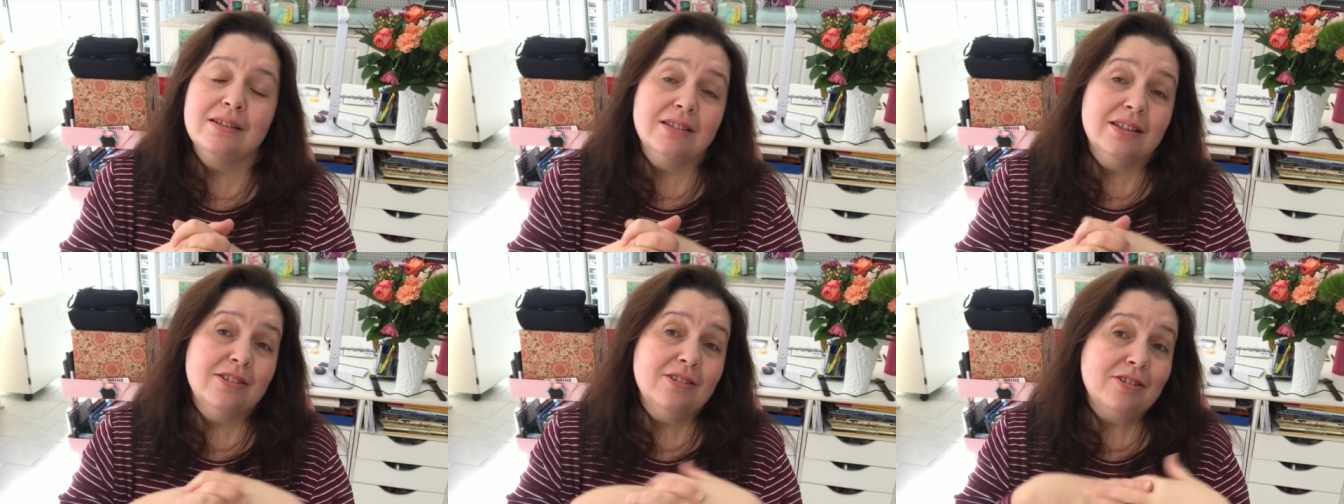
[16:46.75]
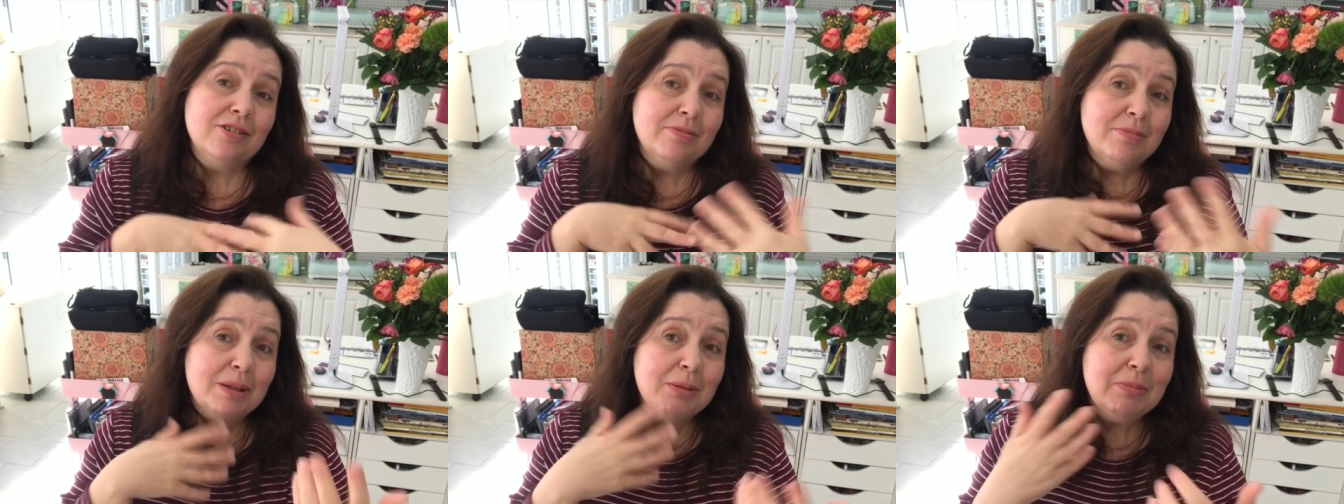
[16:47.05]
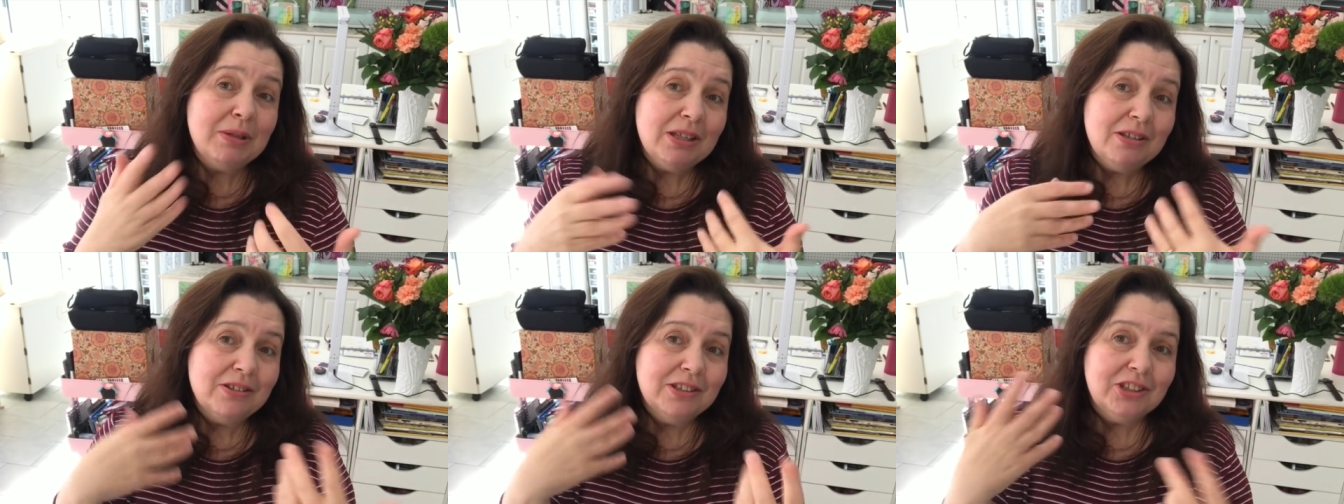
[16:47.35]
you know,
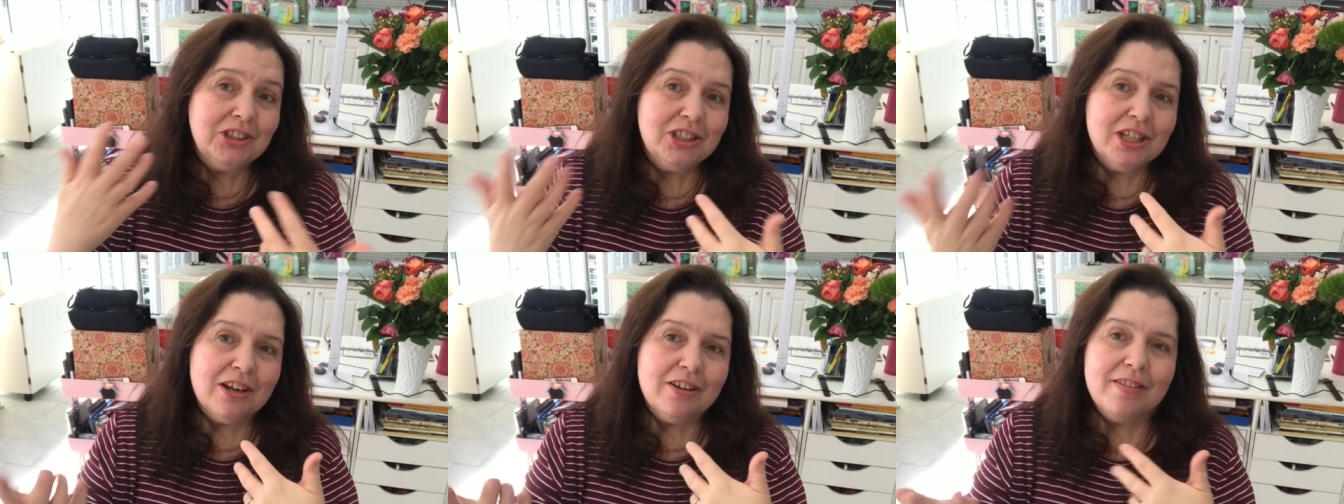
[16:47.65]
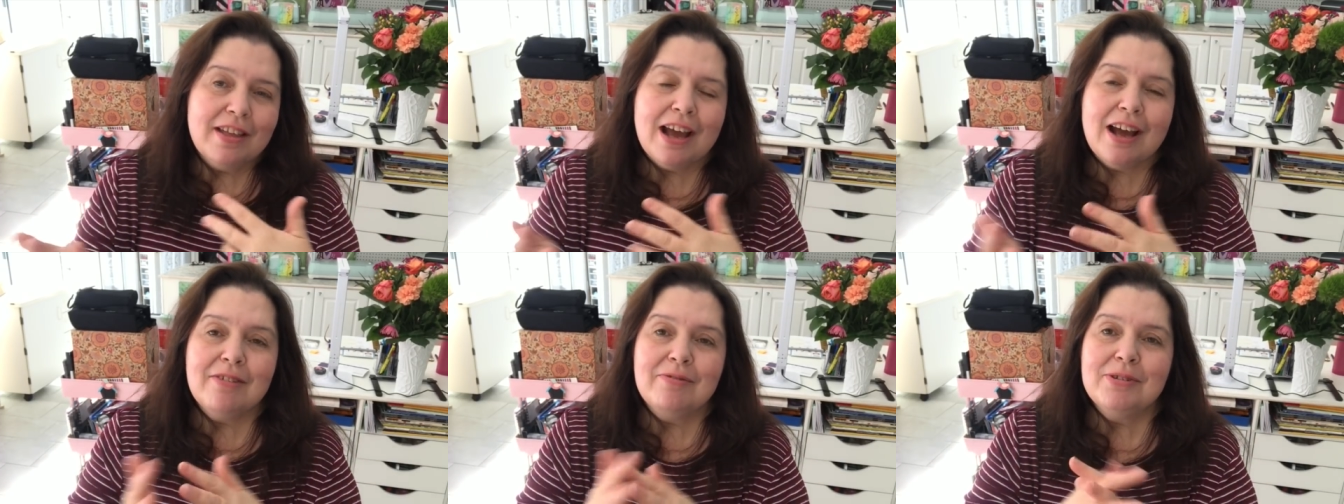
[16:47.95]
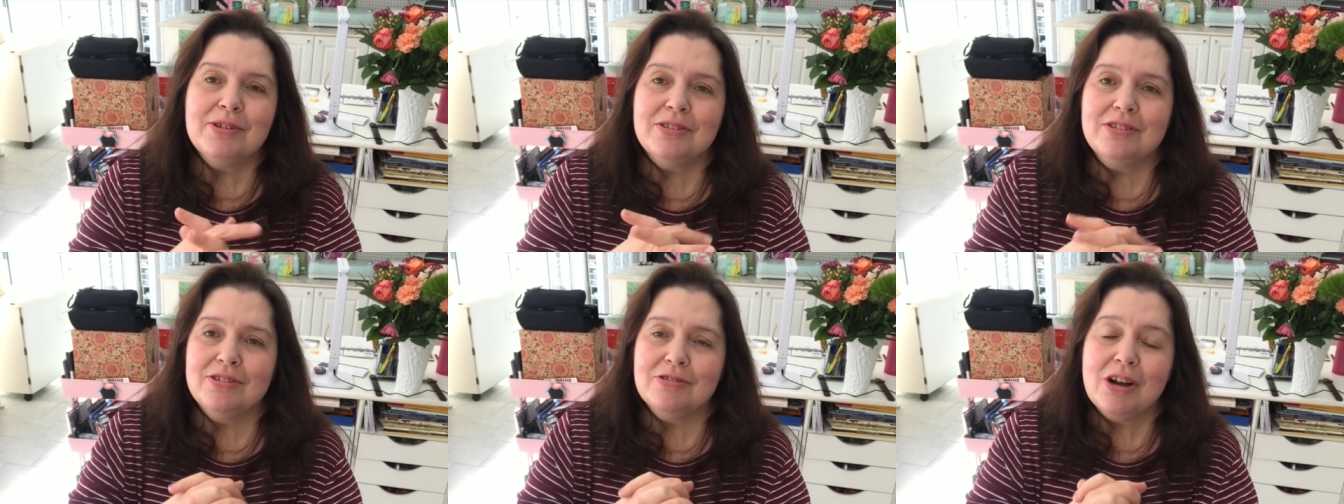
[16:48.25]
maybe you could share that
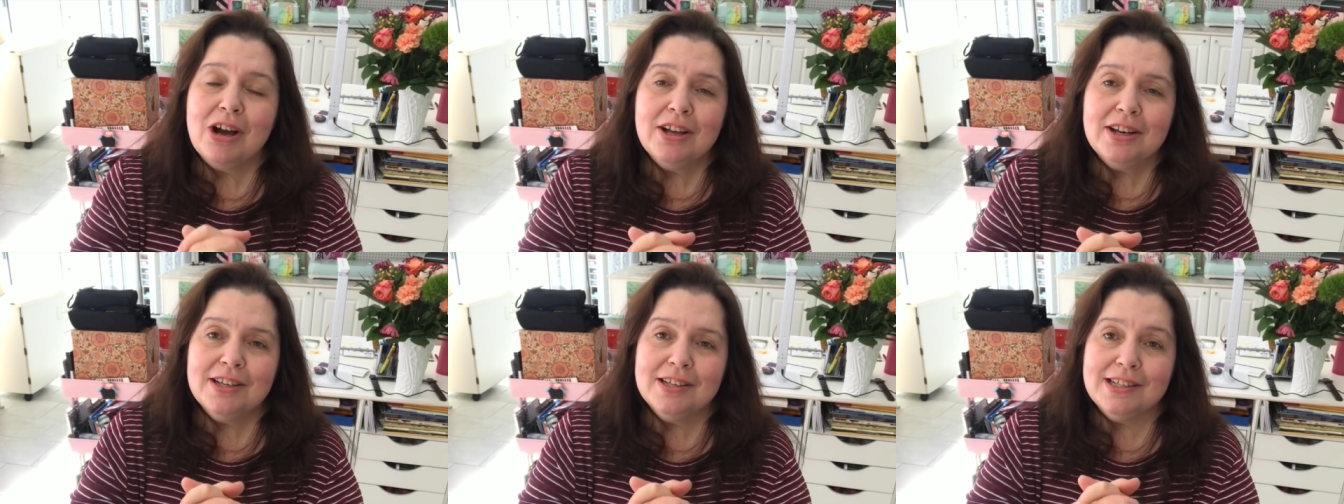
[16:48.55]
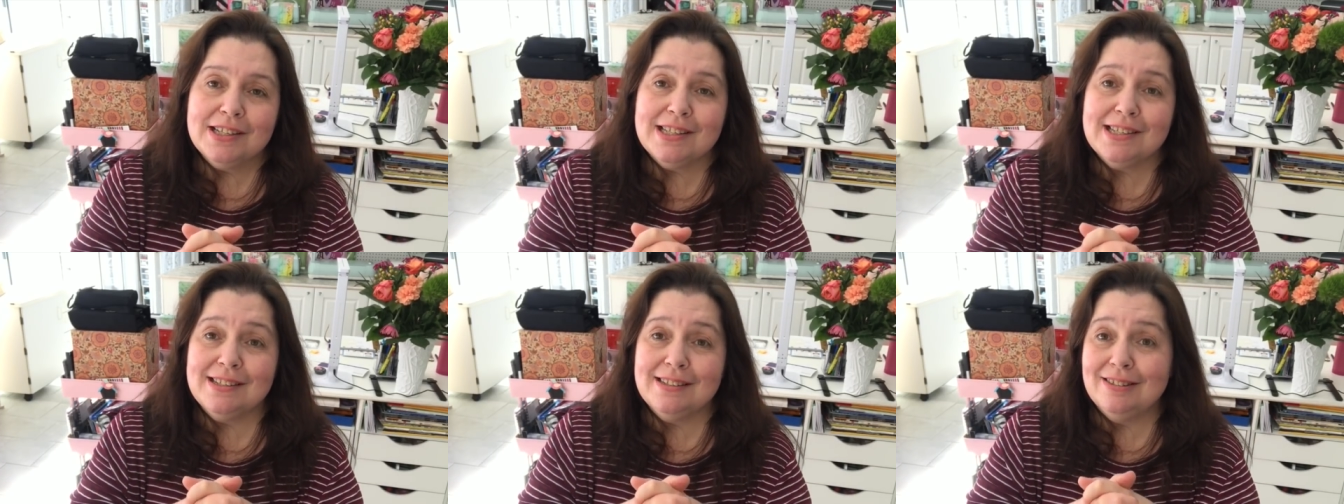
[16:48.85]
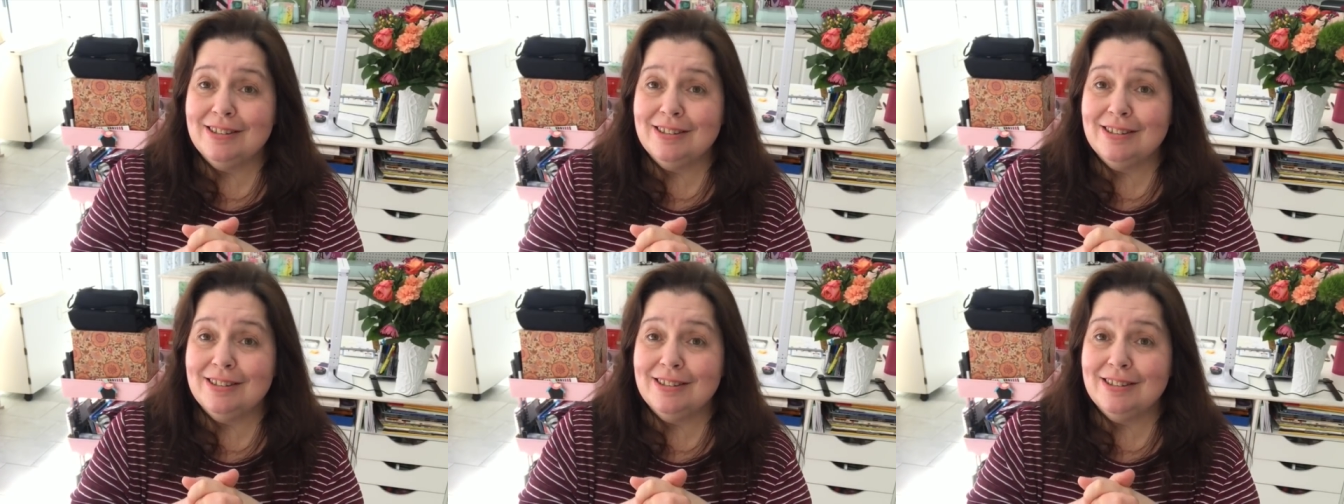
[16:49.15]
with your audience.